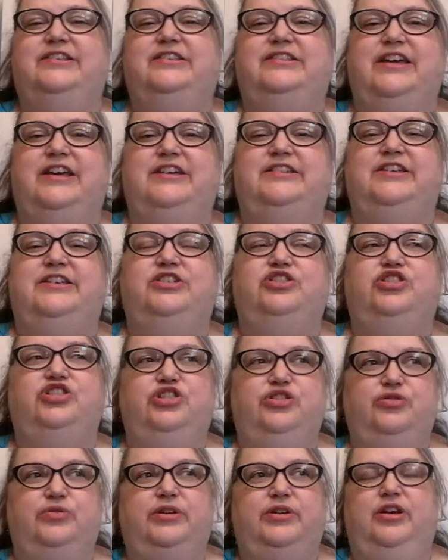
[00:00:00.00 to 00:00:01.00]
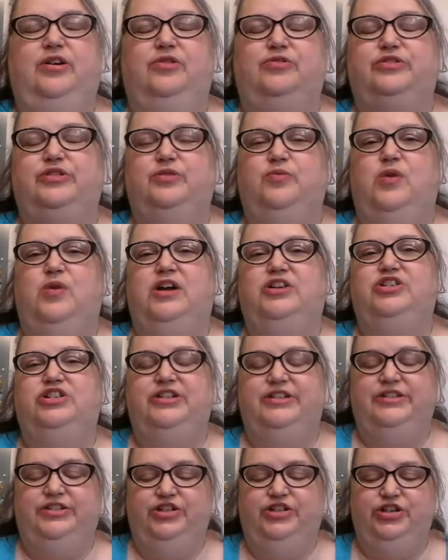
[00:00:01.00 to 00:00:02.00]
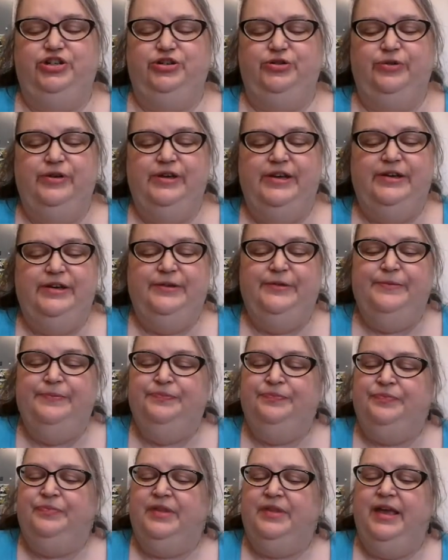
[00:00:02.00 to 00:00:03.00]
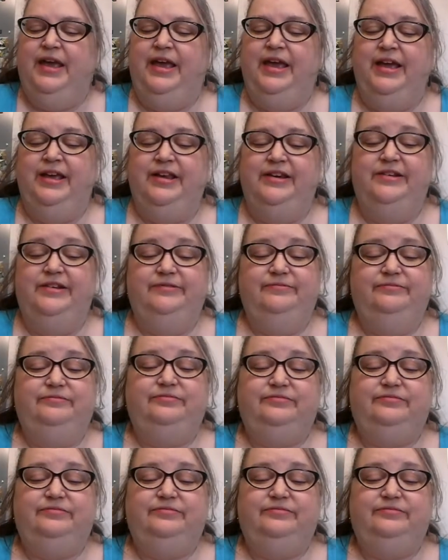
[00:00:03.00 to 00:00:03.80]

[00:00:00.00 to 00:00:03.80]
takes his shoe and goes and washes his shoe. And